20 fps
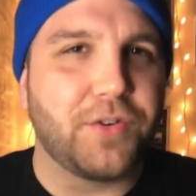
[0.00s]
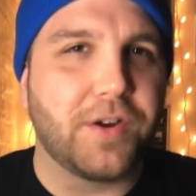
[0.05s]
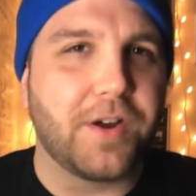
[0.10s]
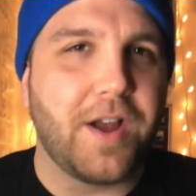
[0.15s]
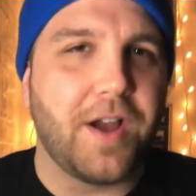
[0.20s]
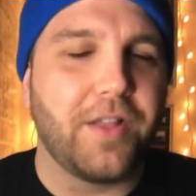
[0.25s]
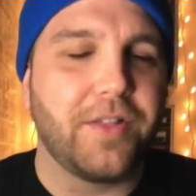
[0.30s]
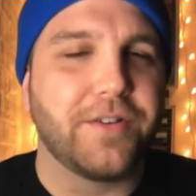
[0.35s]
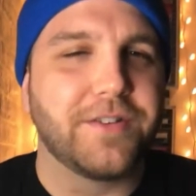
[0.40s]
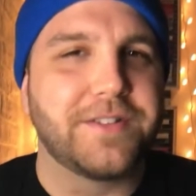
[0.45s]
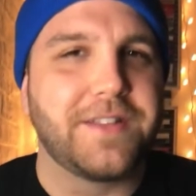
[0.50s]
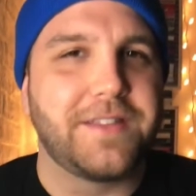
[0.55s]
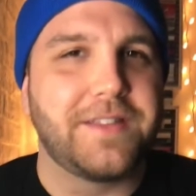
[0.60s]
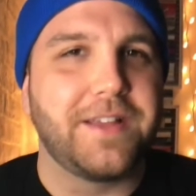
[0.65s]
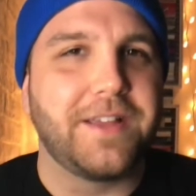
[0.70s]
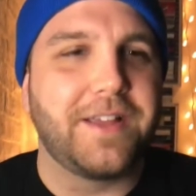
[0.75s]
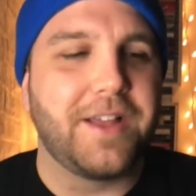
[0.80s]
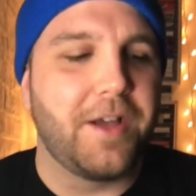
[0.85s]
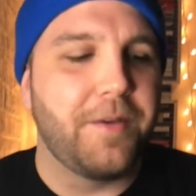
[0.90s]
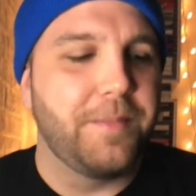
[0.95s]
colors that they
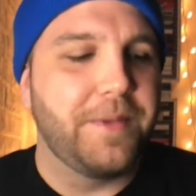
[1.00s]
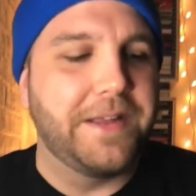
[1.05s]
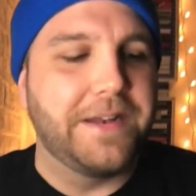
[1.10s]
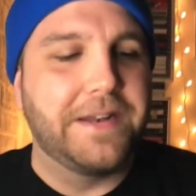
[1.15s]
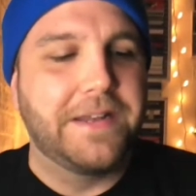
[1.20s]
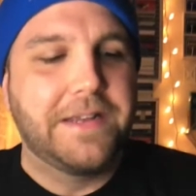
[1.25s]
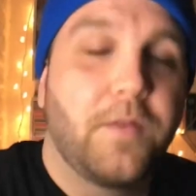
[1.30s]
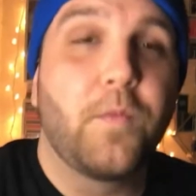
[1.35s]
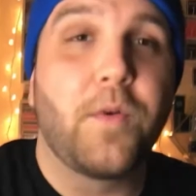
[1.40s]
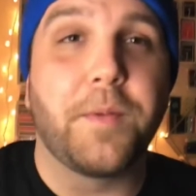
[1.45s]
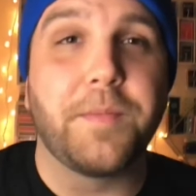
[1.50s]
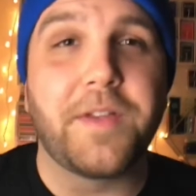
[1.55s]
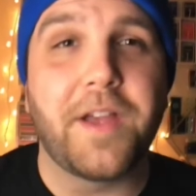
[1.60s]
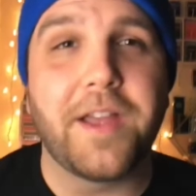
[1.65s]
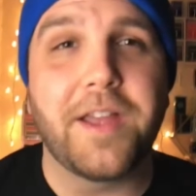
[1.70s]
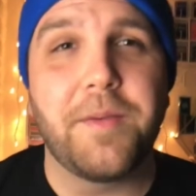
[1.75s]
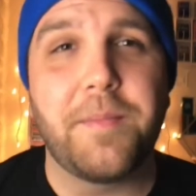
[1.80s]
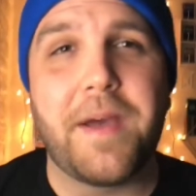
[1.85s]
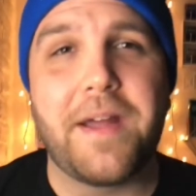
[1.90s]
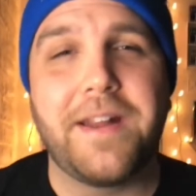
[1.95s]
come in. What I'm
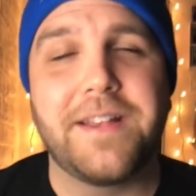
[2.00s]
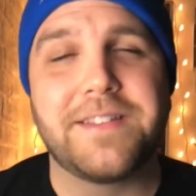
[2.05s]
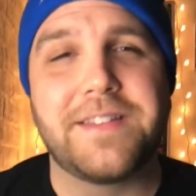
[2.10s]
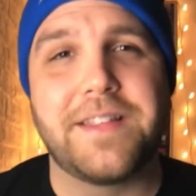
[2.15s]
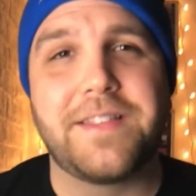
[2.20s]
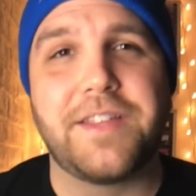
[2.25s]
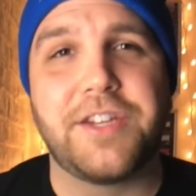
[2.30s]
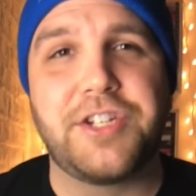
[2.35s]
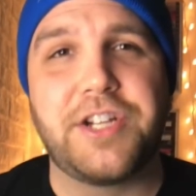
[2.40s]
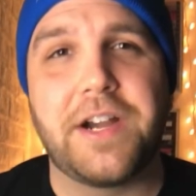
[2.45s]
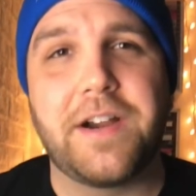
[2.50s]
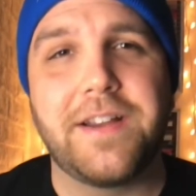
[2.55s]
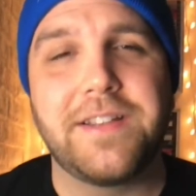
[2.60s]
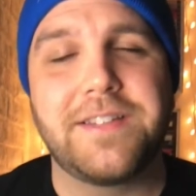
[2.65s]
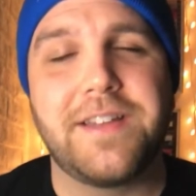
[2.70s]
talking about is that the Jerry's